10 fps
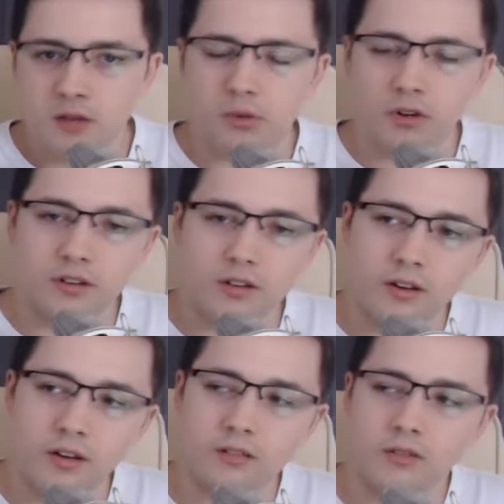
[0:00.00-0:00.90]
But
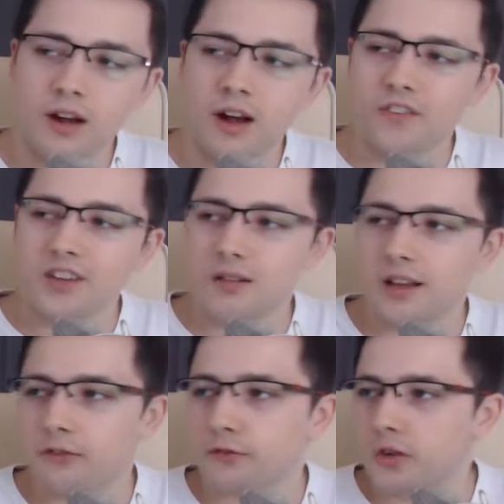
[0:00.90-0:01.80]
after
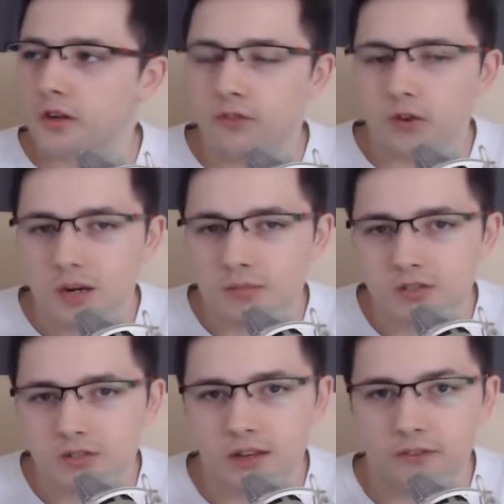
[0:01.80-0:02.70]
like 3 or 4
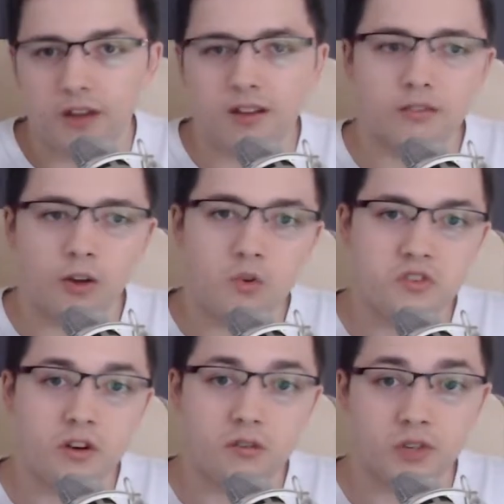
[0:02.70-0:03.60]
episodes, I think
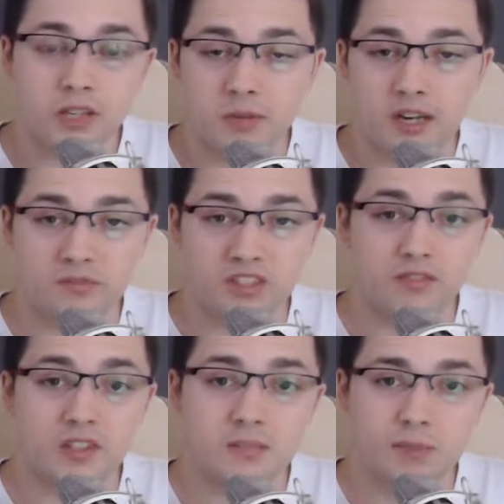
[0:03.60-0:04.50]
Ozark really became
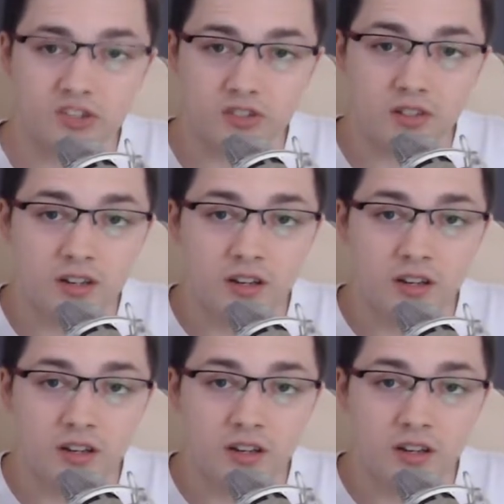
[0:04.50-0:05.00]
something special.